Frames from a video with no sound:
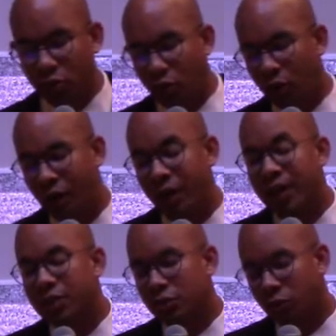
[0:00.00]
of our
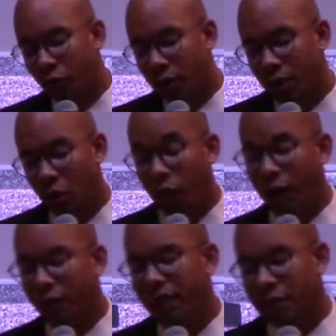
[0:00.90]
history,
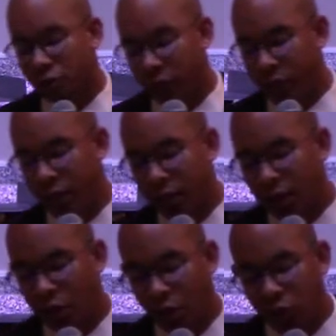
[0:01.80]

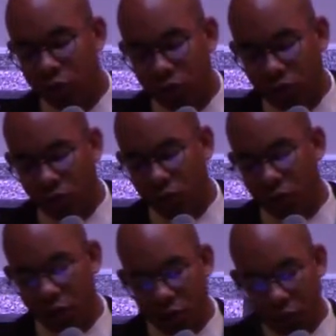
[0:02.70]
onto
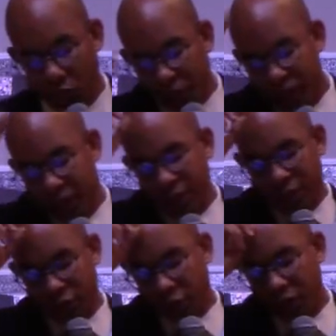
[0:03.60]
your great
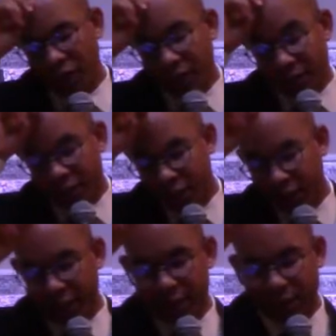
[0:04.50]
history in this
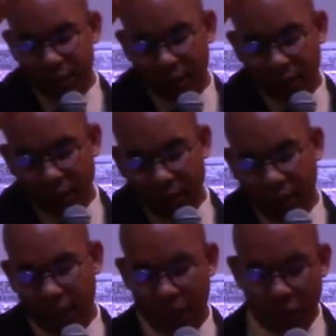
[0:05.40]
place.
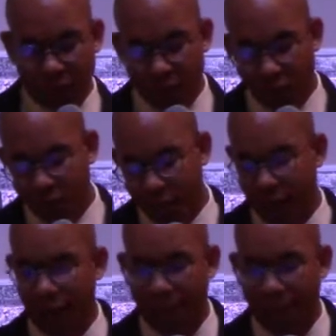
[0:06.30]
In your name we pray,